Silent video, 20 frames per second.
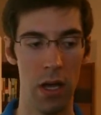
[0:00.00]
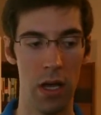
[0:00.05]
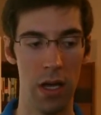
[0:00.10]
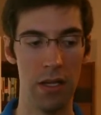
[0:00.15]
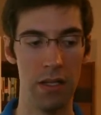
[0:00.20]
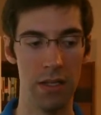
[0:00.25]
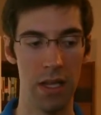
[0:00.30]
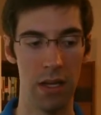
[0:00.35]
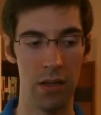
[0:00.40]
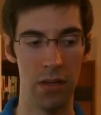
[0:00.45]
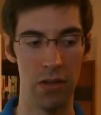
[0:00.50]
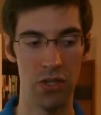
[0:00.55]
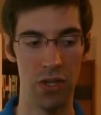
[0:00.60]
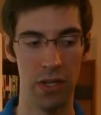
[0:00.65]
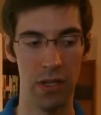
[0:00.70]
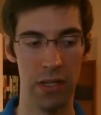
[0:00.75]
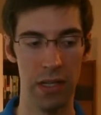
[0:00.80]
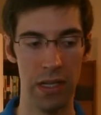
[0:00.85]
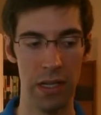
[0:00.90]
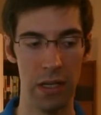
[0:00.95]

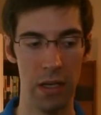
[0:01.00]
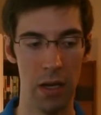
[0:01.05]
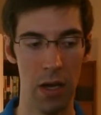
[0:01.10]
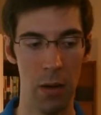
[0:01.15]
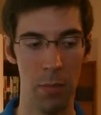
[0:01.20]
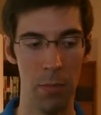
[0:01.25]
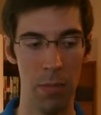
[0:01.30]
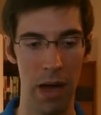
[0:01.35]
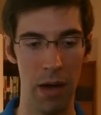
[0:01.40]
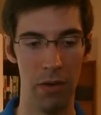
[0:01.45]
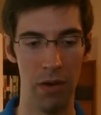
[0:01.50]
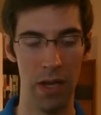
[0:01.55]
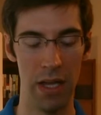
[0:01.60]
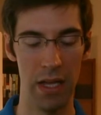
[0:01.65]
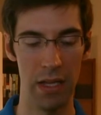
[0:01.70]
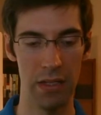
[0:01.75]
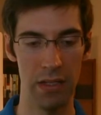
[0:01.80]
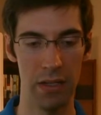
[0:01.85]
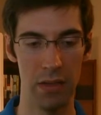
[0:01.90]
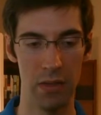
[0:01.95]
intelligently about it.